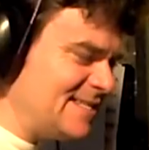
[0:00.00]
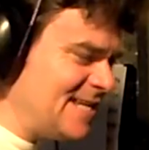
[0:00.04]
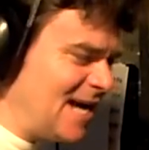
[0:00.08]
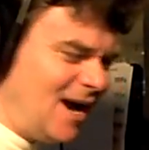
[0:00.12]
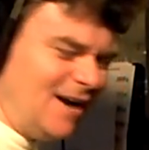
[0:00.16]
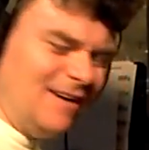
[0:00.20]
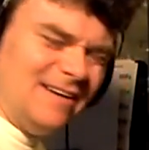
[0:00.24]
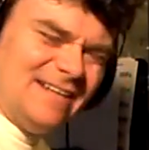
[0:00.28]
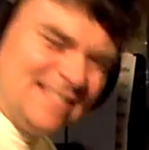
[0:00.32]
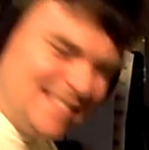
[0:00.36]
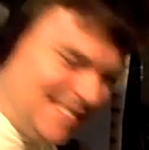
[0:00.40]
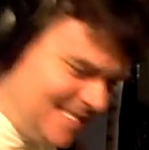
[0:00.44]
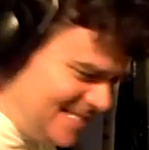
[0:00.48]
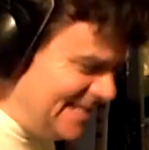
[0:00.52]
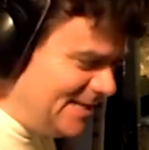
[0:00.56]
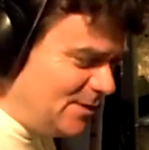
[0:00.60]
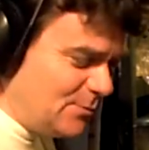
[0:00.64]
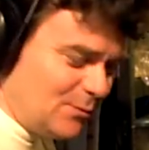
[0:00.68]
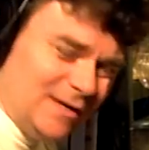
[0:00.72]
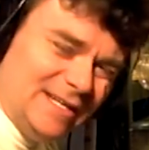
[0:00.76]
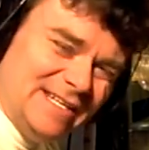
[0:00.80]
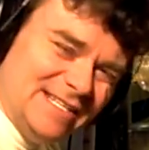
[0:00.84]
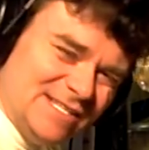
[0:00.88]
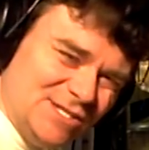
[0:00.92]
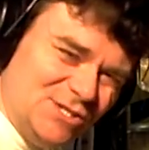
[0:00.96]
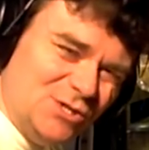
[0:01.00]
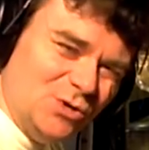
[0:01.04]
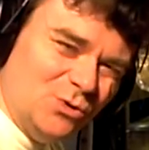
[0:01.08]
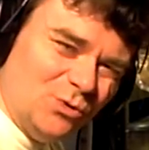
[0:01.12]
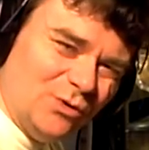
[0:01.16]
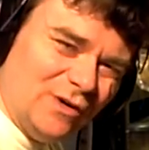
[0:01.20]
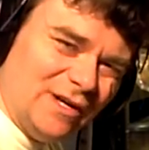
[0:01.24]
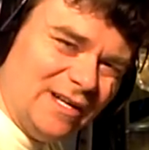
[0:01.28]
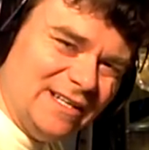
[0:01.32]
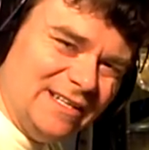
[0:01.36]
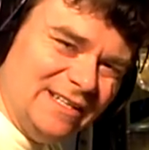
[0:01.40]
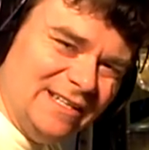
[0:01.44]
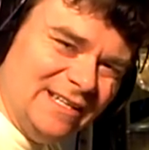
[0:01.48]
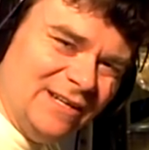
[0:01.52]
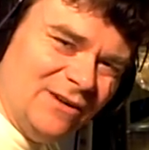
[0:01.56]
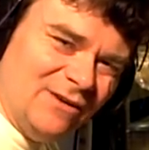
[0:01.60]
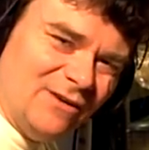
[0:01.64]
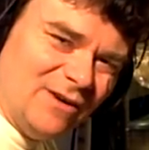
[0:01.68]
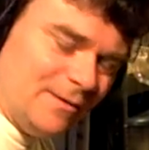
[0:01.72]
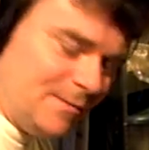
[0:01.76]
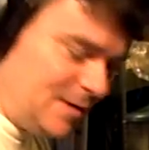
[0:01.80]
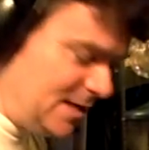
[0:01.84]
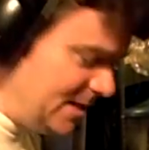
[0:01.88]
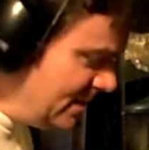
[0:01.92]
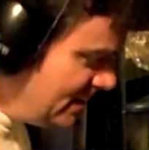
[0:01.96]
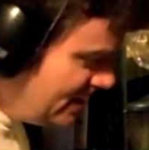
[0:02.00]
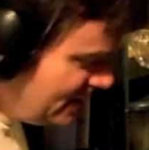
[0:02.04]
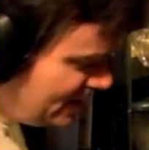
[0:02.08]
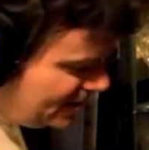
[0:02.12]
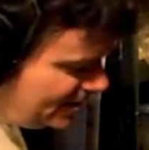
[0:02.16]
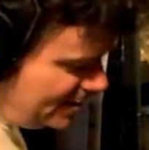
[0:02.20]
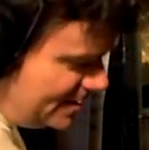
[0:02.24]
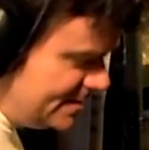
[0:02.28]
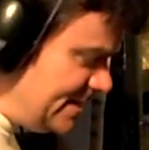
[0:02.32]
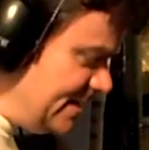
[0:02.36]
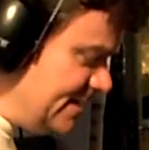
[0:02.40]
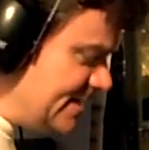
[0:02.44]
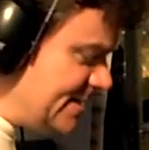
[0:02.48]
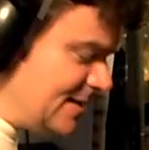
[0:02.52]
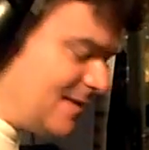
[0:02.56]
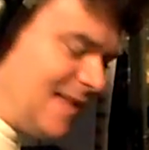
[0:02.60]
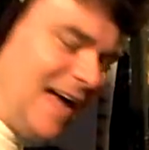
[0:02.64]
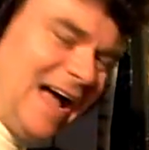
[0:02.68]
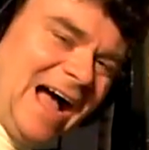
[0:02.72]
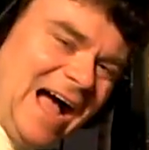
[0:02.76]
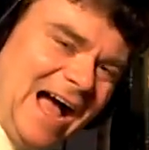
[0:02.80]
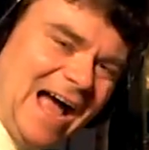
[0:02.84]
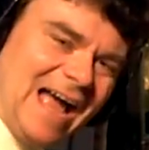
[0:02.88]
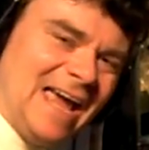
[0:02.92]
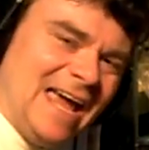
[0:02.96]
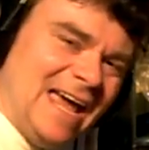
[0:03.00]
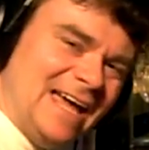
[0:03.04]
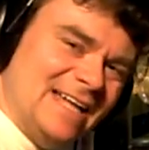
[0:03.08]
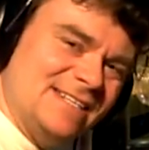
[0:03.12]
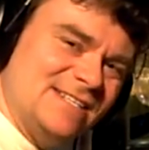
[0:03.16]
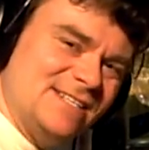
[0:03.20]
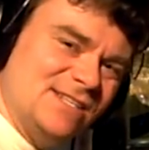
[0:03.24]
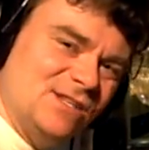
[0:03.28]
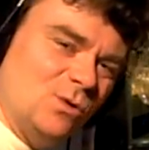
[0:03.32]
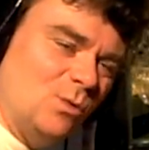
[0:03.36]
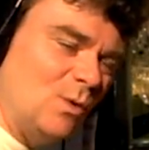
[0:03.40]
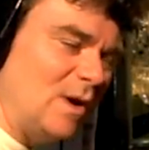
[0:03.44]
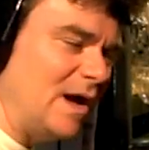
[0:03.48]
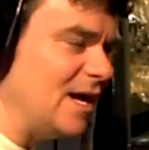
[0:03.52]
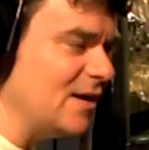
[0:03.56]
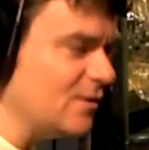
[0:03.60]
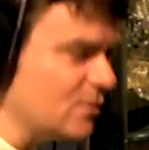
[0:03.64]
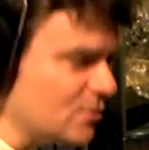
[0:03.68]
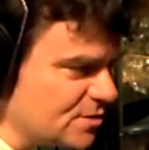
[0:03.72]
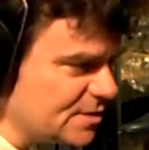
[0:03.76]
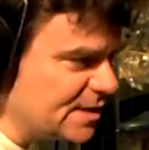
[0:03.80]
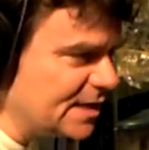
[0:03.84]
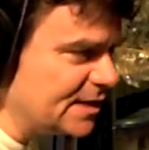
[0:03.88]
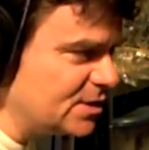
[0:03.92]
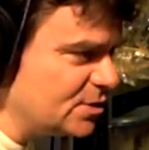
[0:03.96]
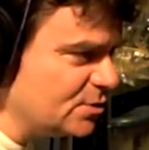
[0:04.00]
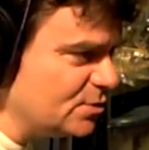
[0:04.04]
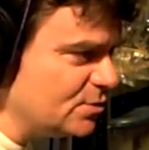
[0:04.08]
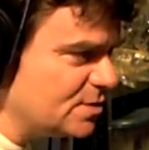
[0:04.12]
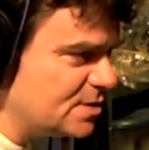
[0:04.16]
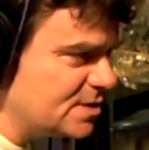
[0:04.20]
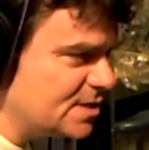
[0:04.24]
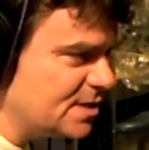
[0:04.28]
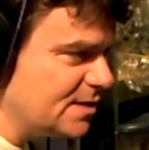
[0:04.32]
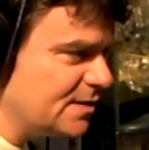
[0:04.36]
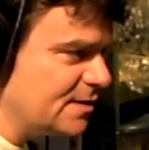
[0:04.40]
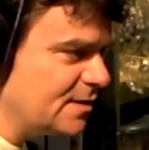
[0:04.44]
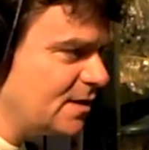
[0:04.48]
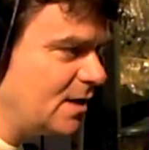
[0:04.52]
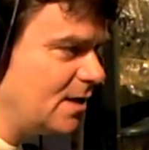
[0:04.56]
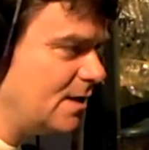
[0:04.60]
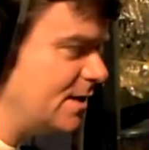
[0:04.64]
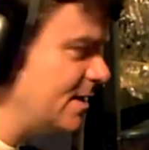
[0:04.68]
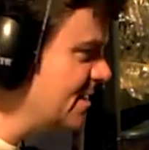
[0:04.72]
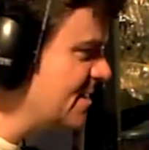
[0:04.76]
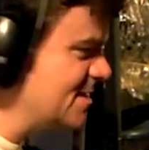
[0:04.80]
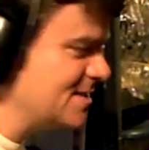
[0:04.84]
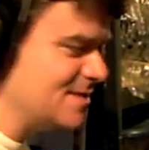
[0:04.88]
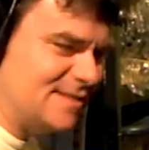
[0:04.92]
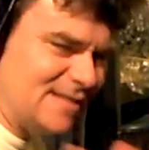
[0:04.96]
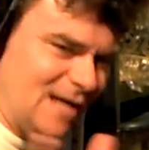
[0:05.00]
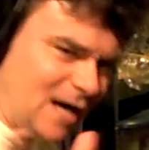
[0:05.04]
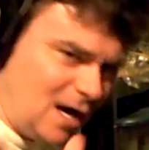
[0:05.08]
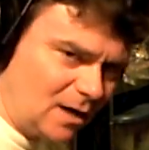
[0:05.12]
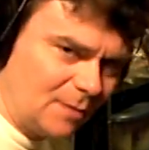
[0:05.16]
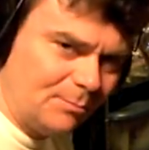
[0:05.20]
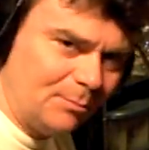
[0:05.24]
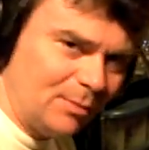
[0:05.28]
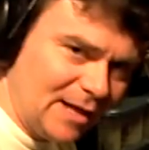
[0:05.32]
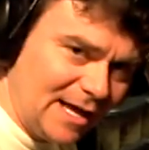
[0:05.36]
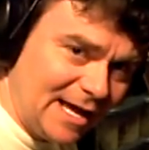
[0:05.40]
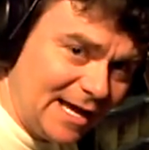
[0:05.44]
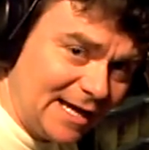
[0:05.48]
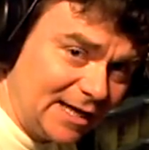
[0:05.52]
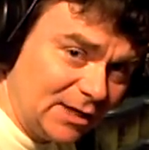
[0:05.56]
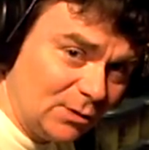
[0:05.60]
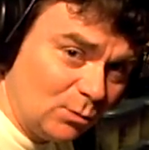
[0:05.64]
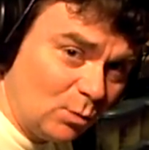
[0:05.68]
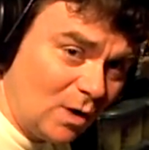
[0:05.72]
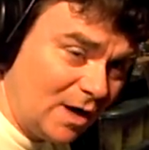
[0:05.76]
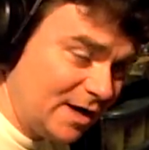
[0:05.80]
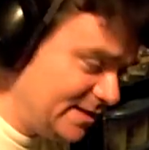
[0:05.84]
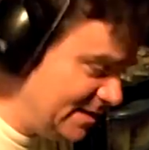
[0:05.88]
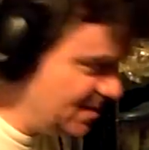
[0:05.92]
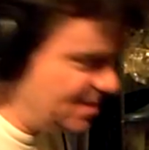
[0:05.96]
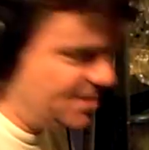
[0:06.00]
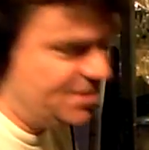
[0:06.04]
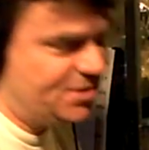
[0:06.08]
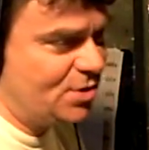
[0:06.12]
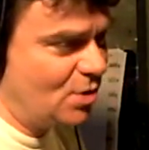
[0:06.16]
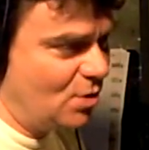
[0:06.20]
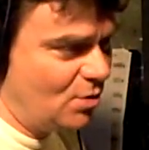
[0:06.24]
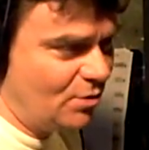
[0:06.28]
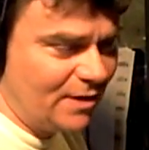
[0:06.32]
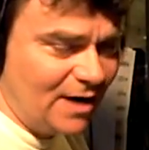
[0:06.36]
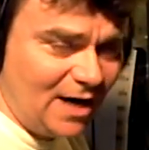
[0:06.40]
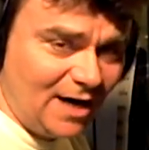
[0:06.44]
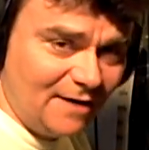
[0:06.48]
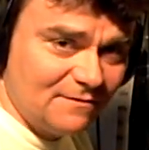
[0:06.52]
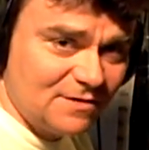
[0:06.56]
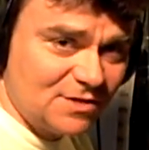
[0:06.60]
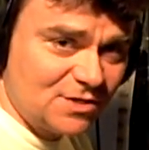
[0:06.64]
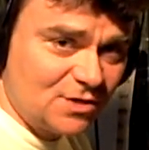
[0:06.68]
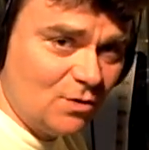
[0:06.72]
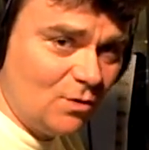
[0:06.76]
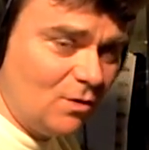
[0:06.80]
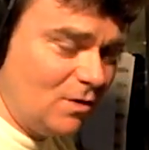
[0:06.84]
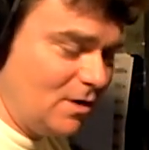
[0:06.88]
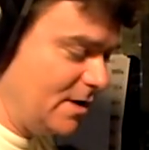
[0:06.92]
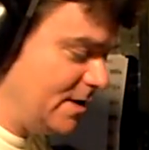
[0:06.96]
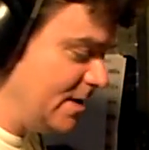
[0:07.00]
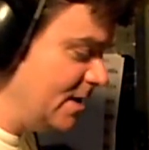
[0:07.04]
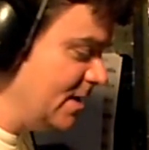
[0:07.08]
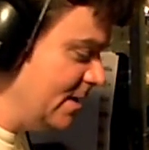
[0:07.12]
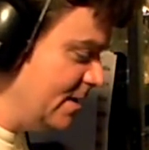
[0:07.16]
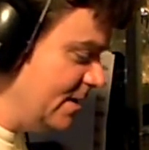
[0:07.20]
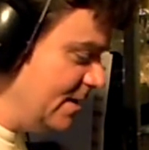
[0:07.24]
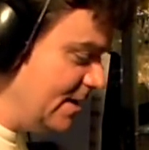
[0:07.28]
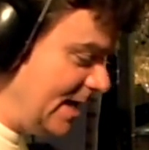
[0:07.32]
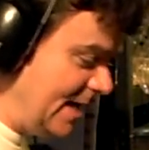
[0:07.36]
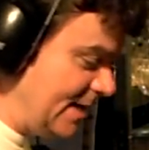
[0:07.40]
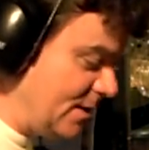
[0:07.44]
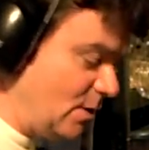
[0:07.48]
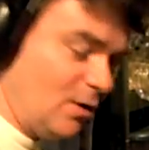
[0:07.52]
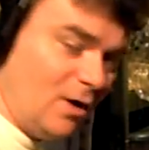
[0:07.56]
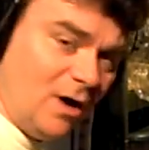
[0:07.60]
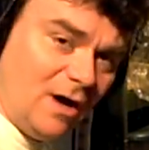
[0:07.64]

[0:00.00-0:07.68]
hard to see when he's doing it. You know what I mean? Because the hi-hat's in the way, and there's that dude sitting there, and it's dark black and white, and he's stoned out of his gourd. I know